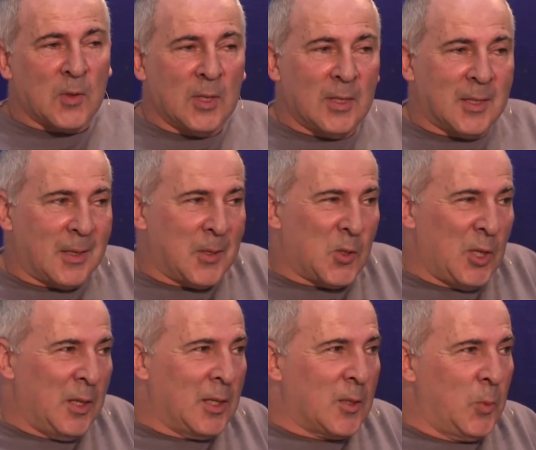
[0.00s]
These are
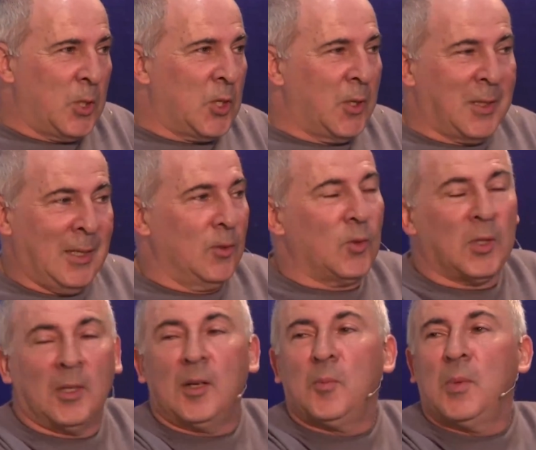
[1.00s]
things which you cannot
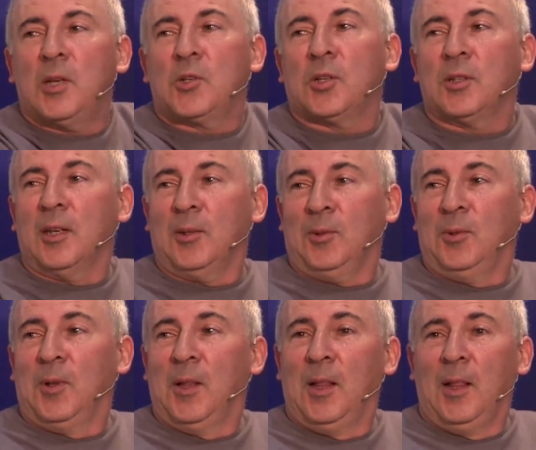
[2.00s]
really measure now.
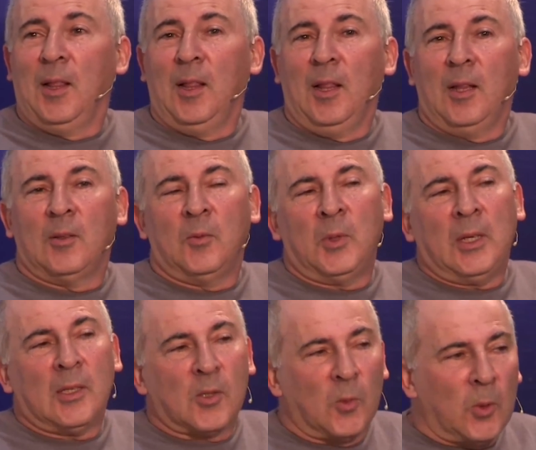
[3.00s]
We
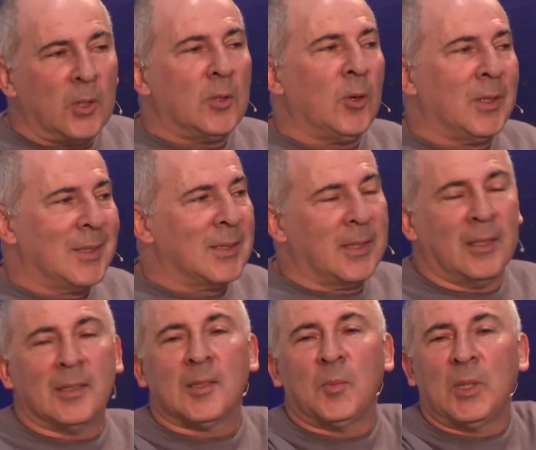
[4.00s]
also want to
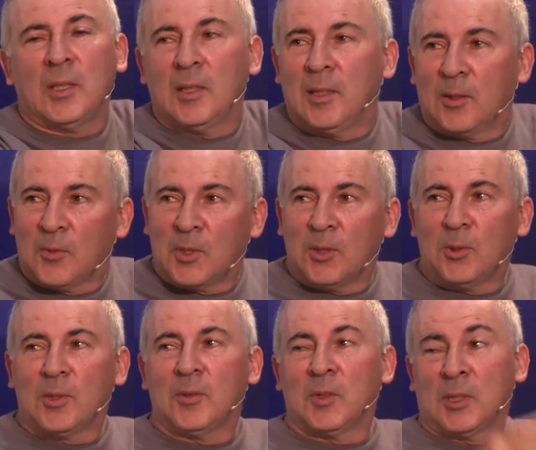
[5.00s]
understand the beginning of the
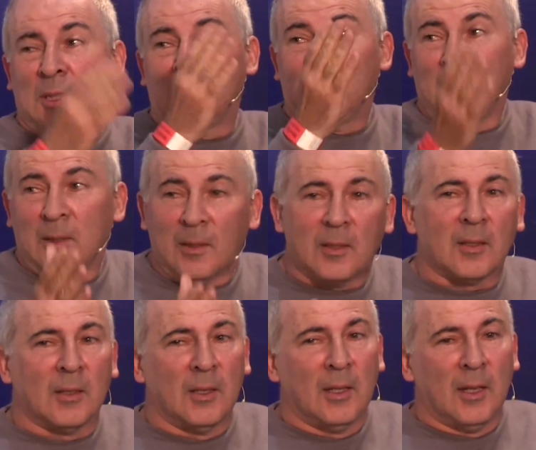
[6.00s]
universe and the end.
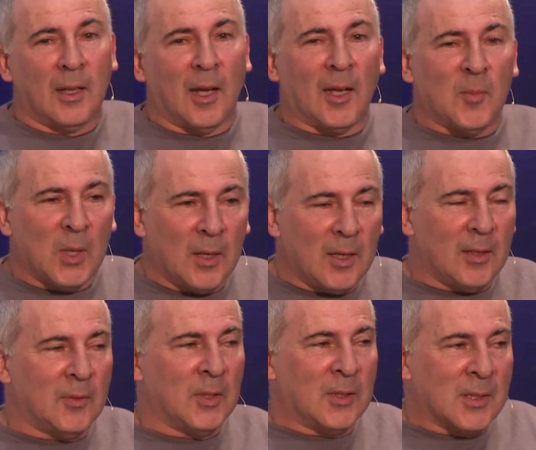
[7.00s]
I
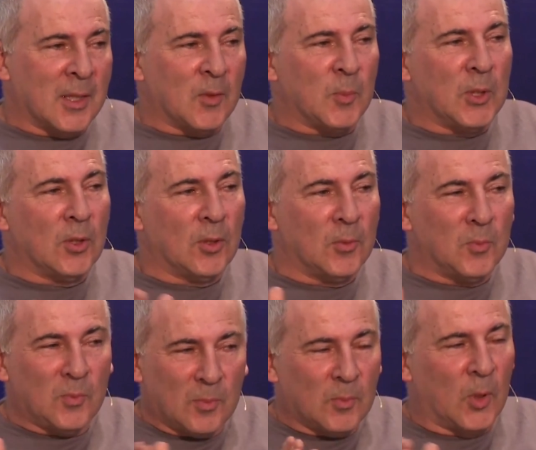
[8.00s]
believe that there will be
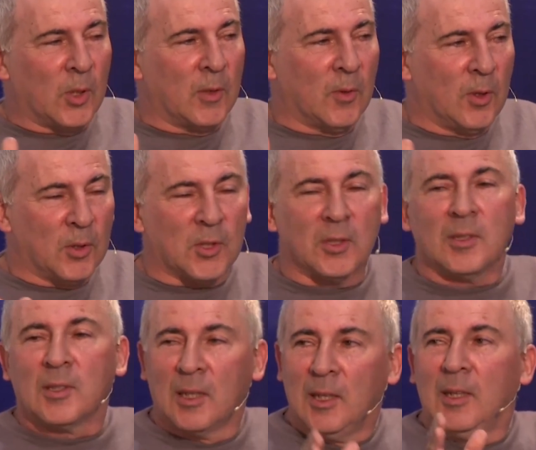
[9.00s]
no more
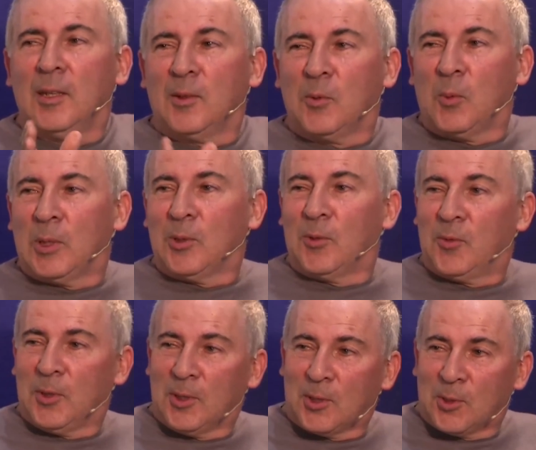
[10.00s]
evolutions when you'll
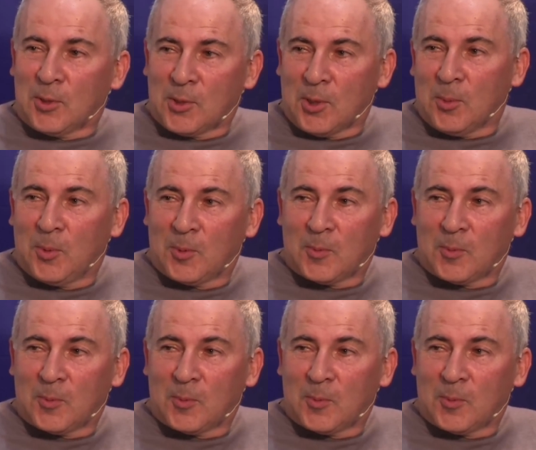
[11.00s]
finish your job.